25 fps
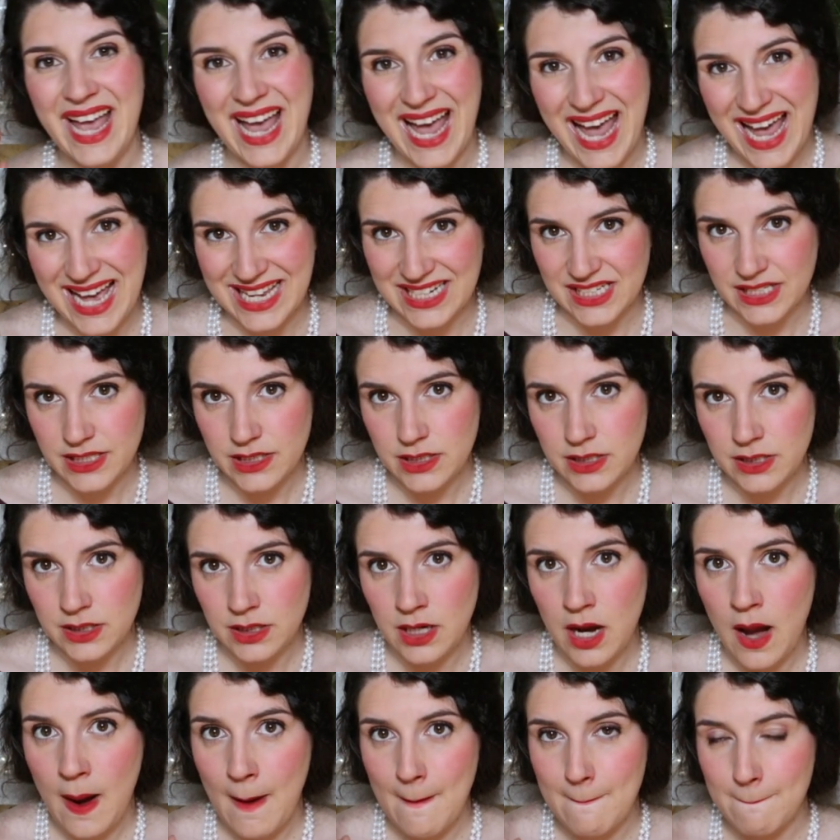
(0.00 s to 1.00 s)
And,
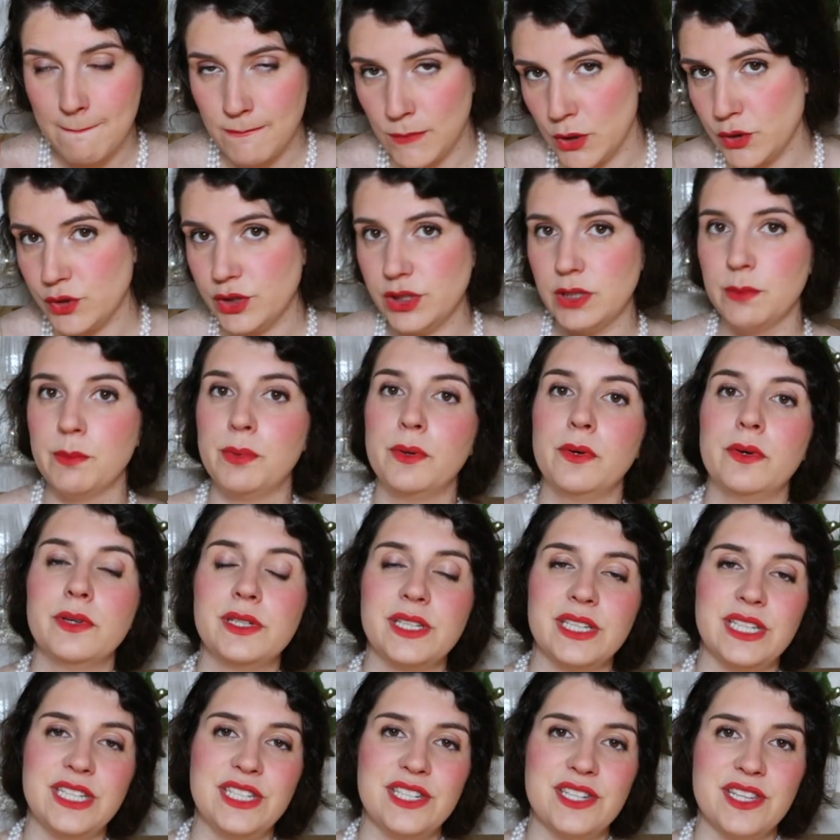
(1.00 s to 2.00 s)
most
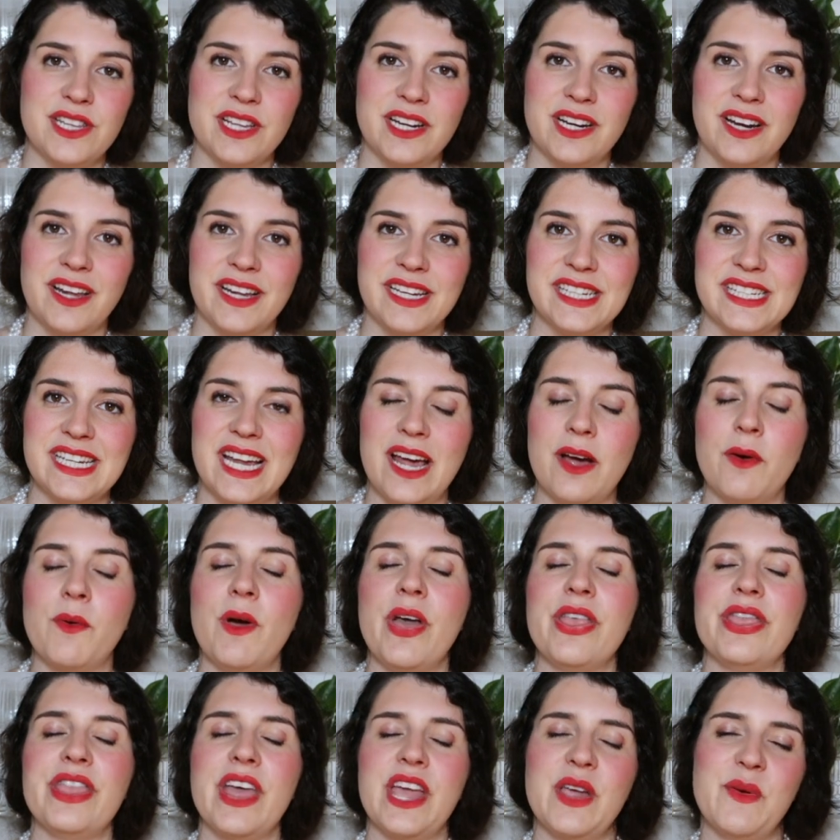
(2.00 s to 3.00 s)
importantly to the
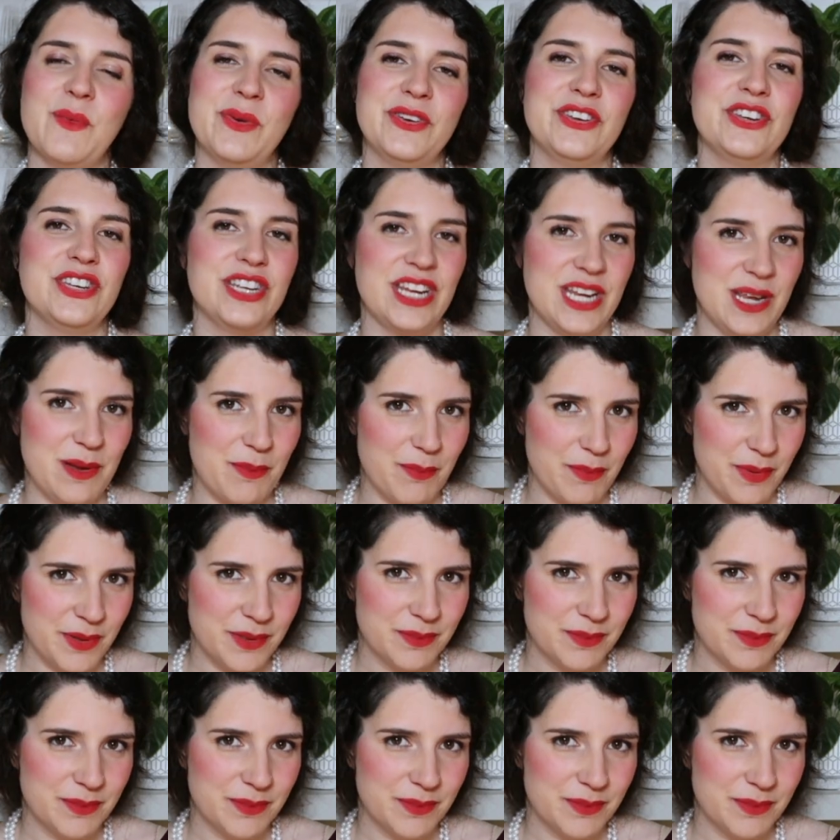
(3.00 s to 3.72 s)
clientele, they were cheap.